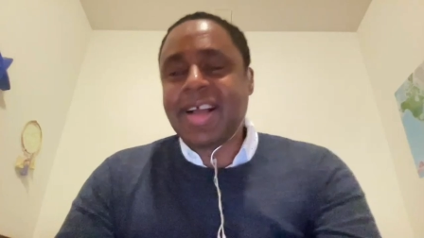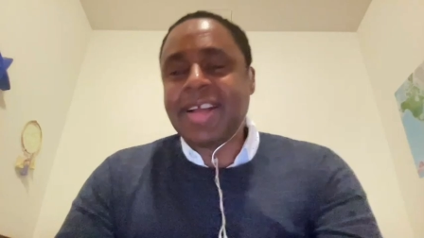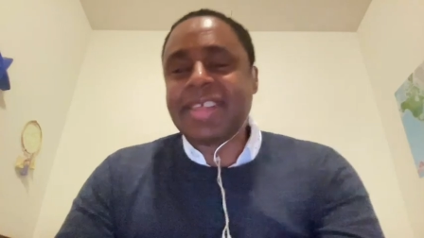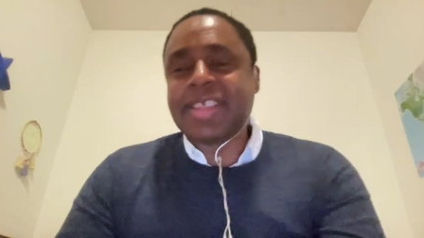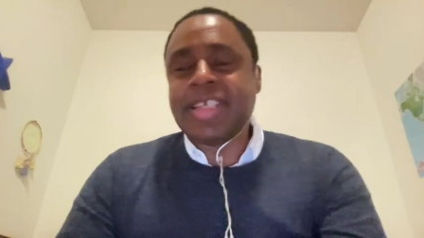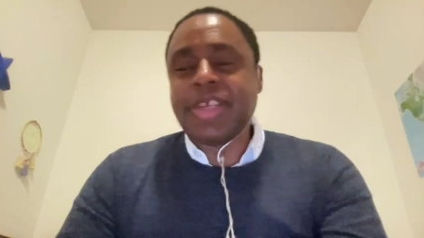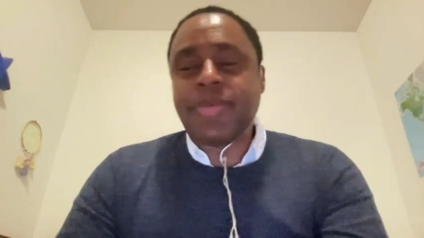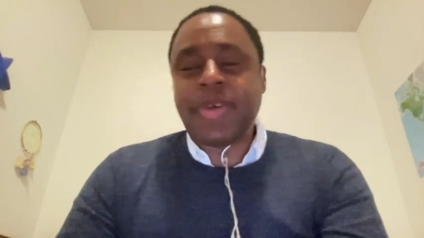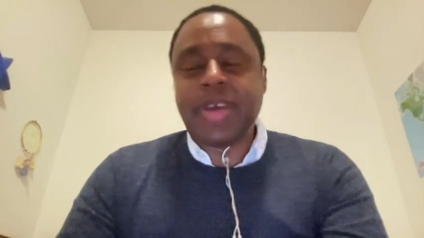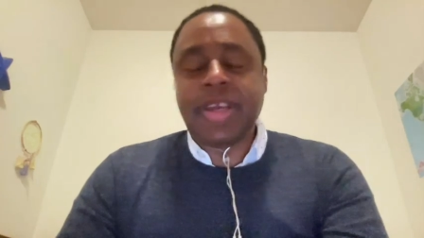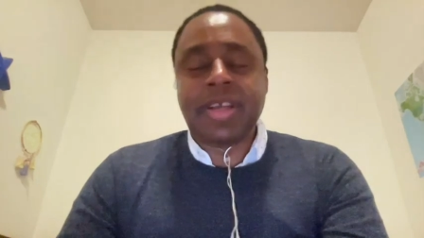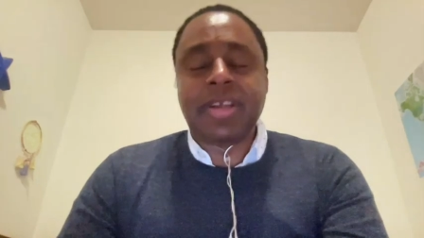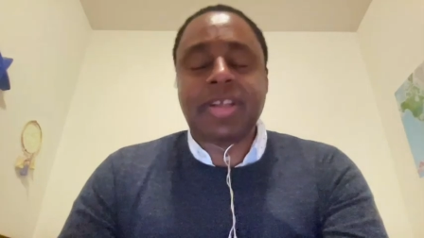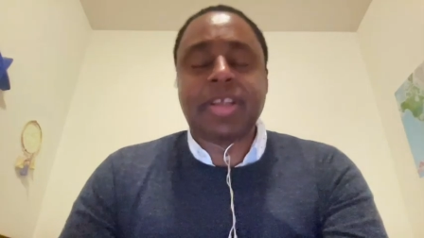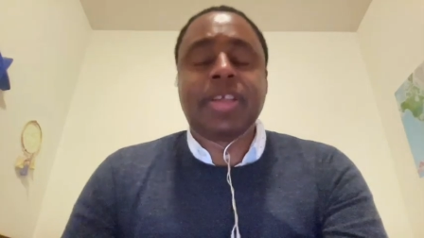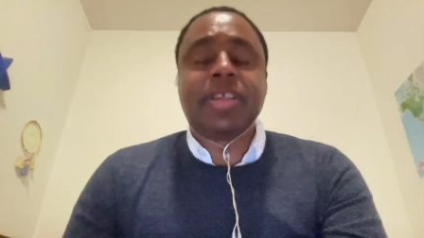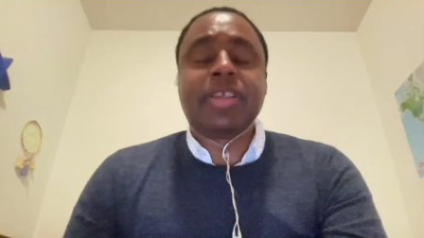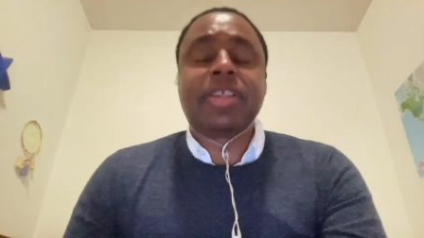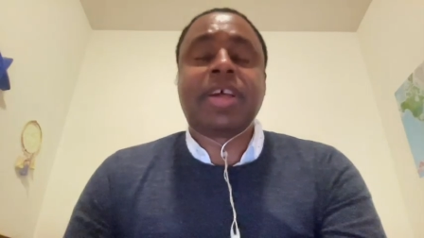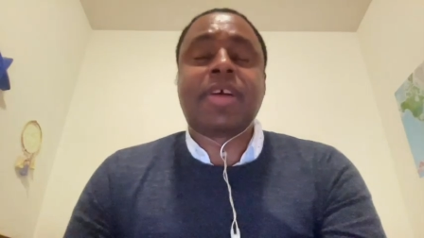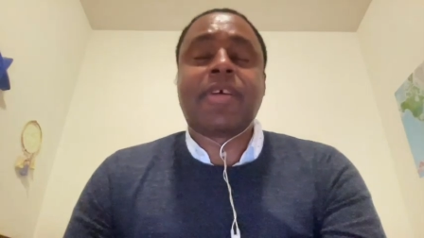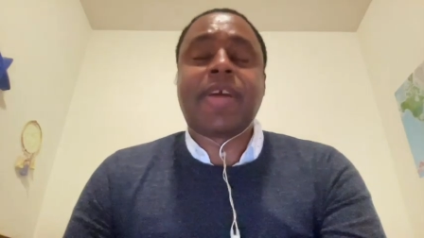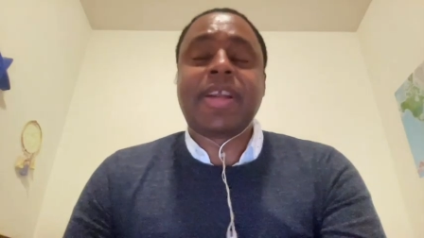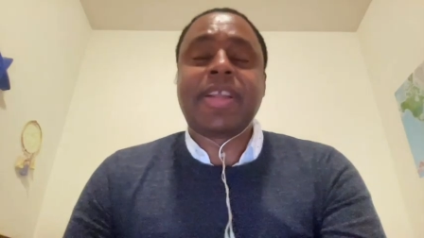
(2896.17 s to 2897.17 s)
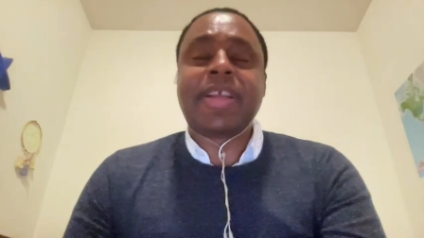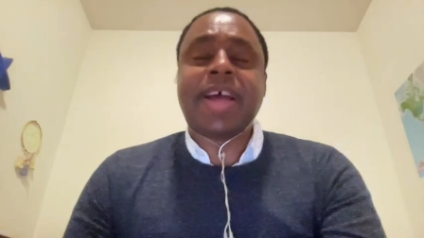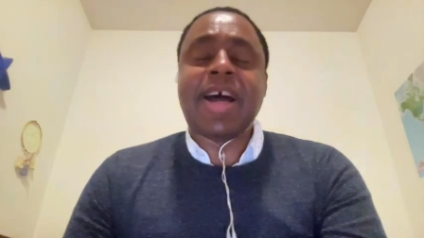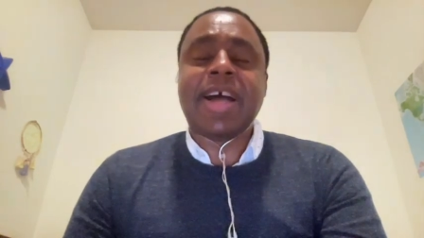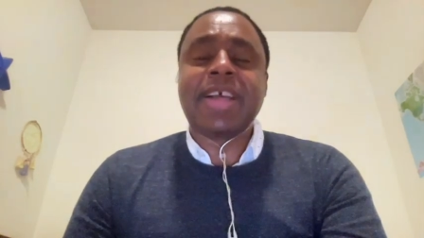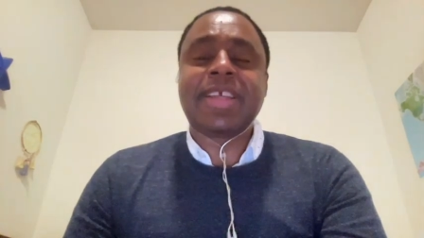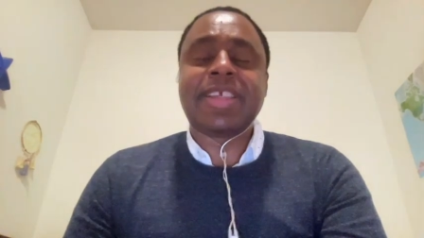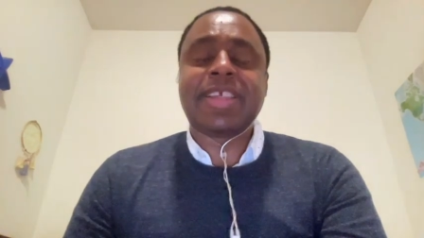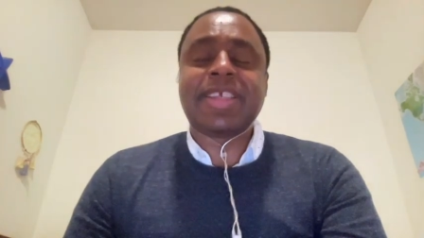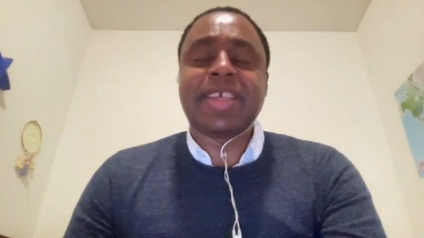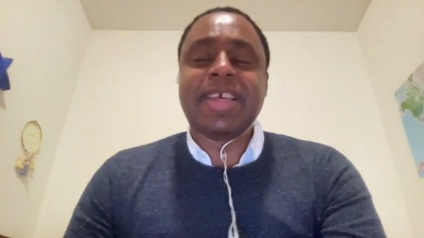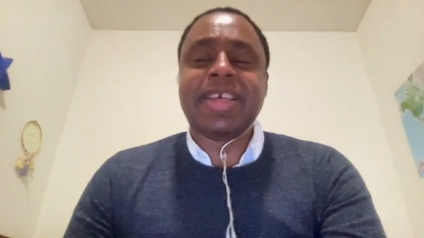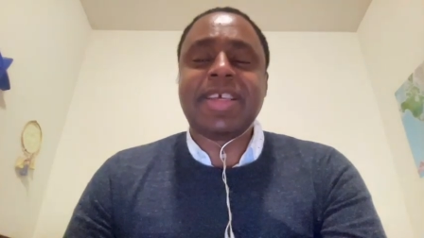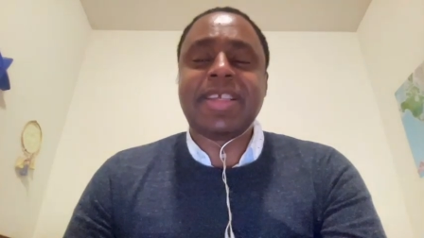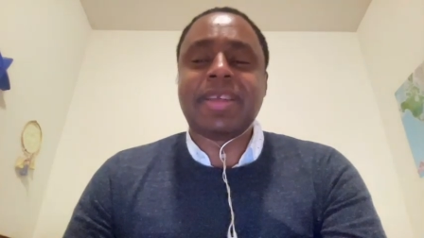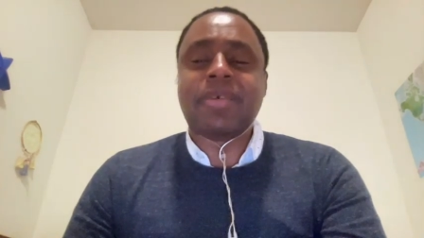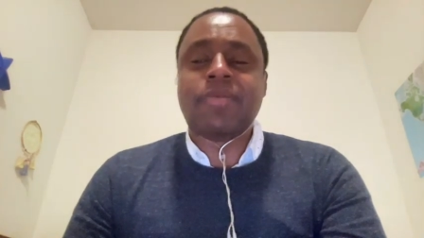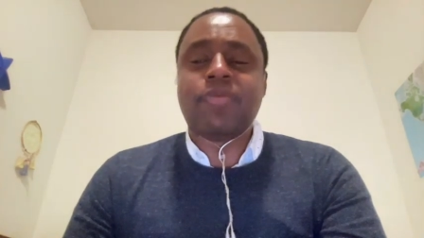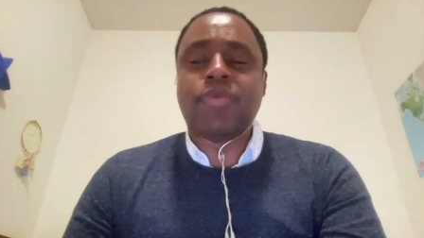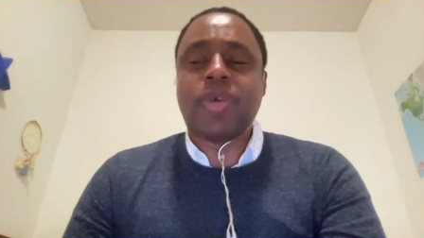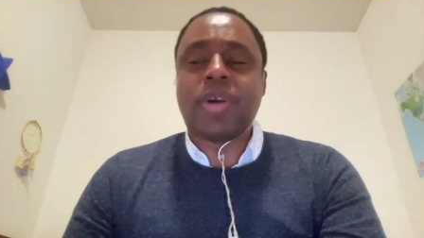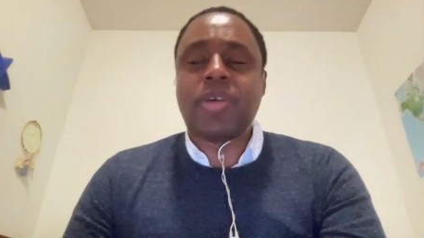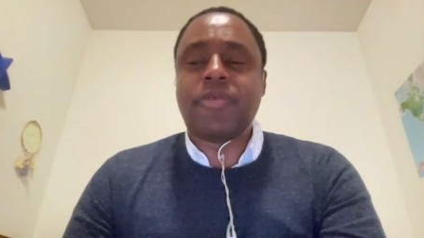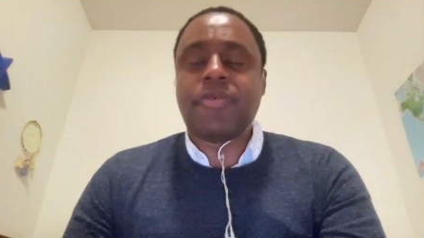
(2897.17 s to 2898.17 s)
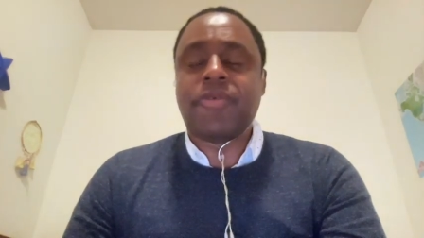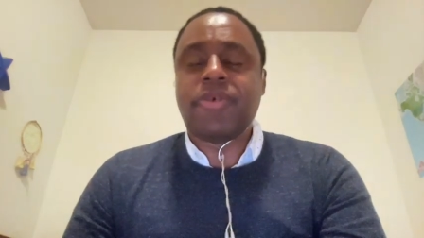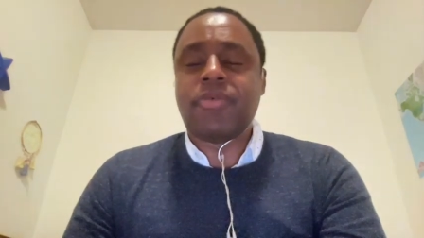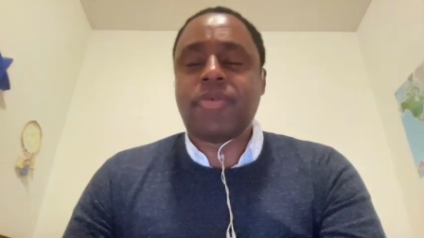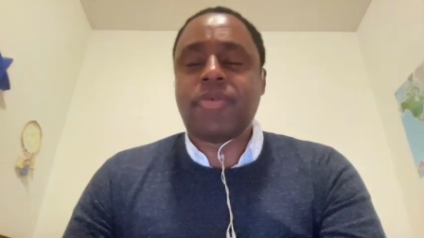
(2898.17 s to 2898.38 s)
Giri Daradas. He's a wonderful